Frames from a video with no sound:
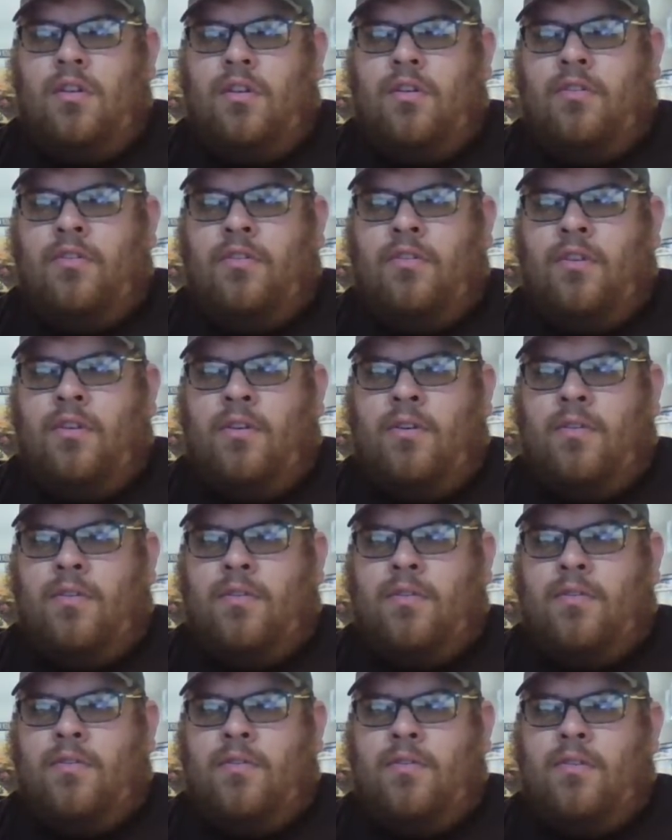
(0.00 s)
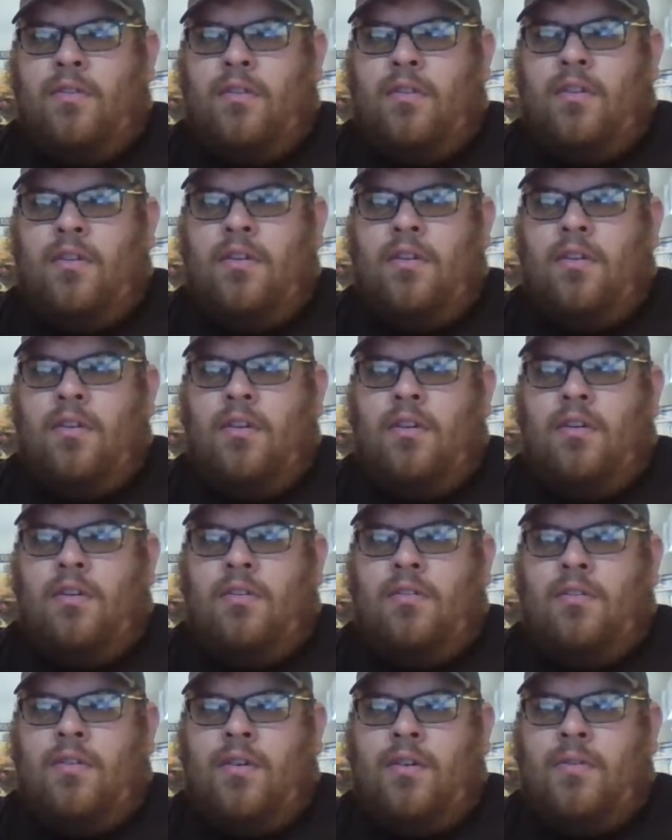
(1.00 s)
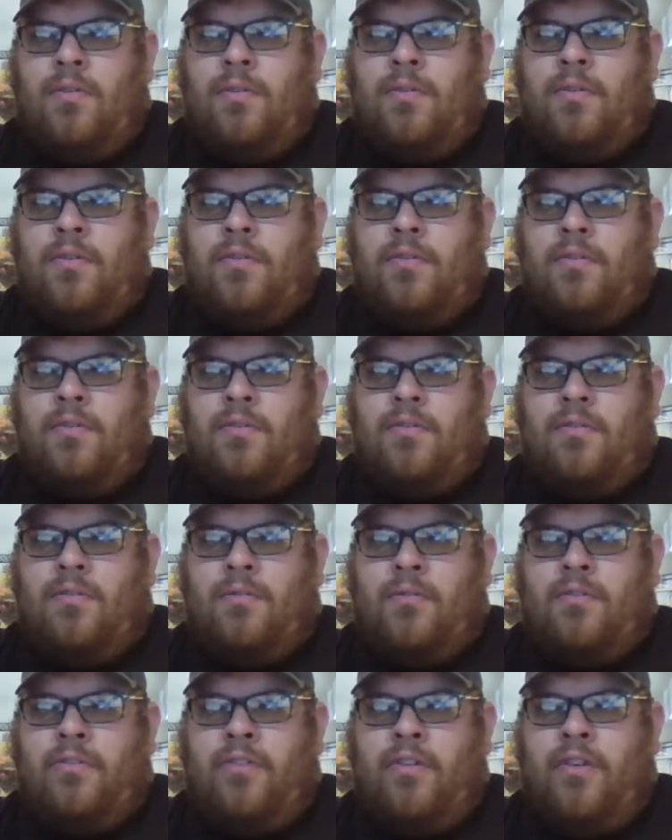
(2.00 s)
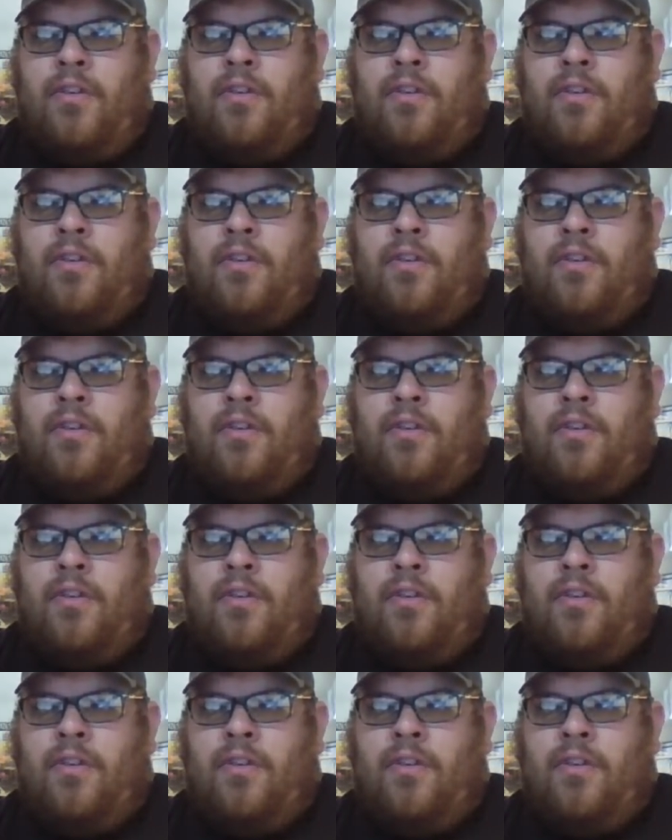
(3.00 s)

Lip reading: So, literally switched to